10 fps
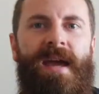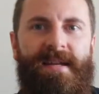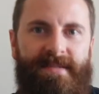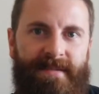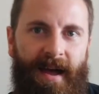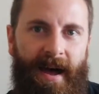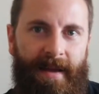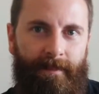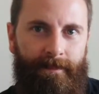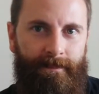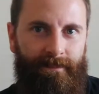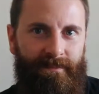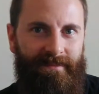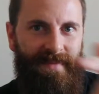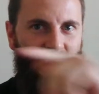It's time,
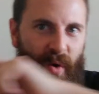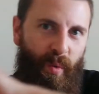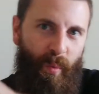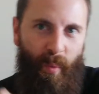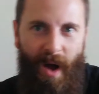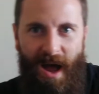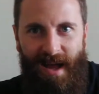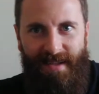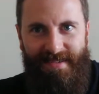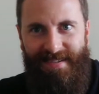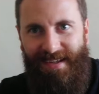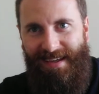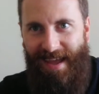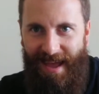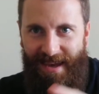once
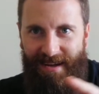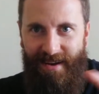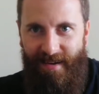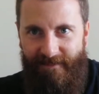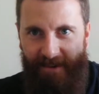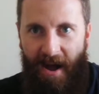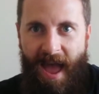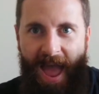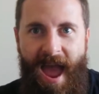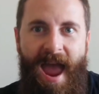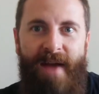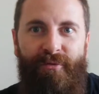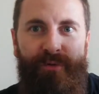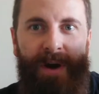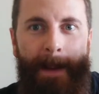again, for
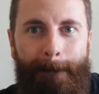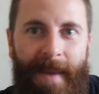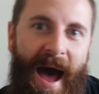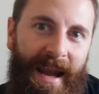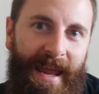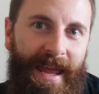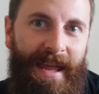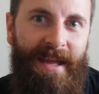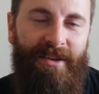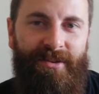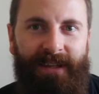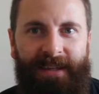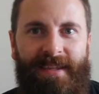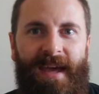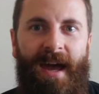everybody to
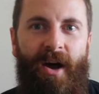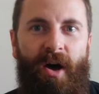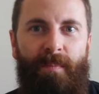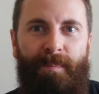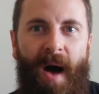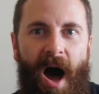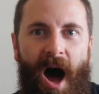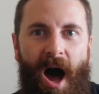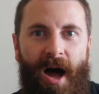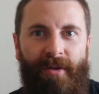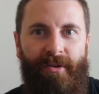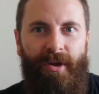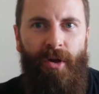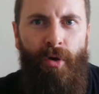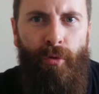get on board
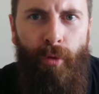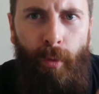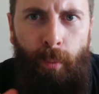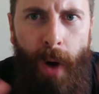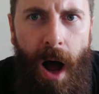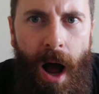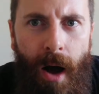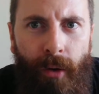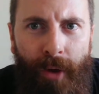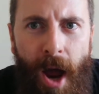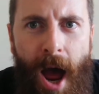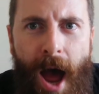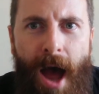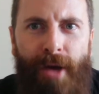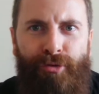the wild
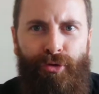hair